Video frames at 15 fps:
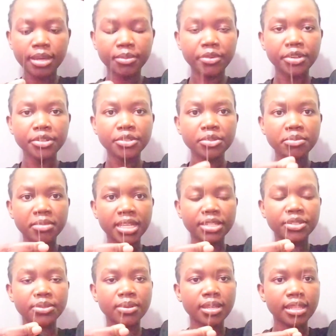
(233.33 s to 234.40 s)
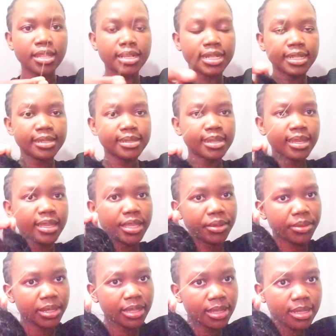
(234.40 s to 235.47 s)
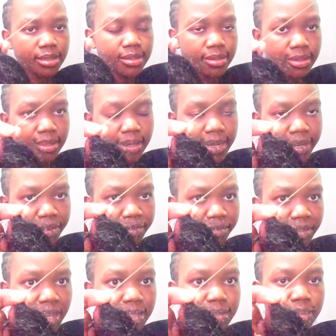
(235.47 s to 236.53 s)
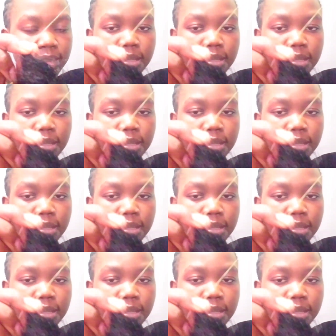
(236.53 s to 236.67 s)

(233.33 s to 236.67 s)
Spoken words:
going to make sure that I secure this thread first.